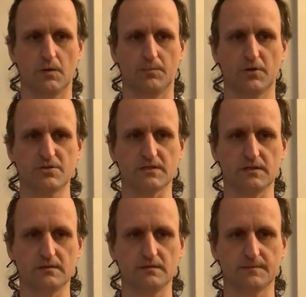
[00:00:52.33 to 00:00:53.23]

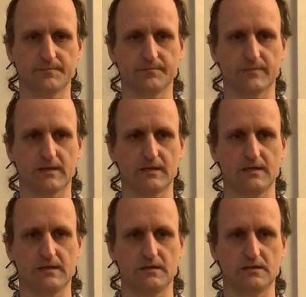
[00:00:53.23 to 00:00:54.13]
Person
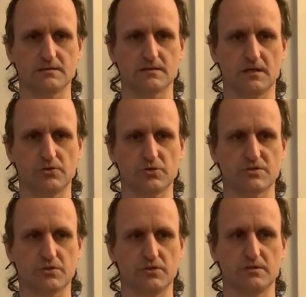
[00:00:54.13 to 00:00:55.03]
is
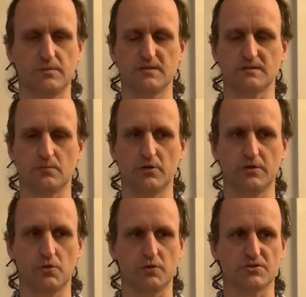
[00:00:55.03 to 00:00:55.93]
understood to be someone
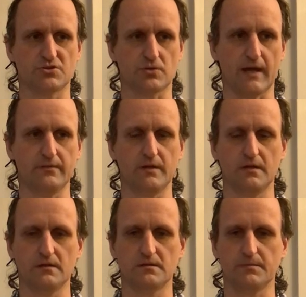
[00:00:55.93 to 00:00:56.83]
who is
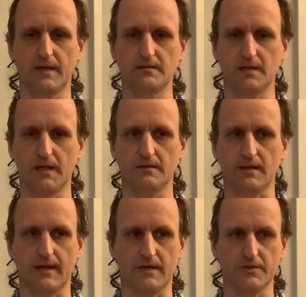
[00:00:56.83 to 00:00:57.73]
striving to maintain the
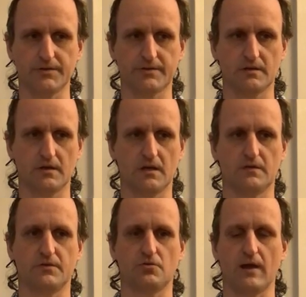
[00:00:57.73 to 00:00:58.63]
health of
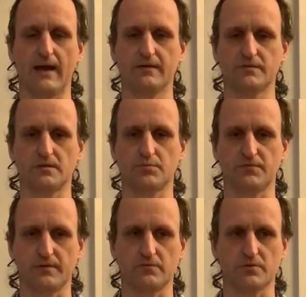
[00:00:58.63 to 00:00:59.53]
a graft and
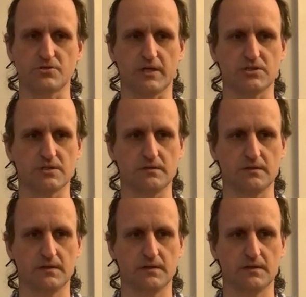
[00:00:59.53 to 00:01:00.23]
prevent rejection,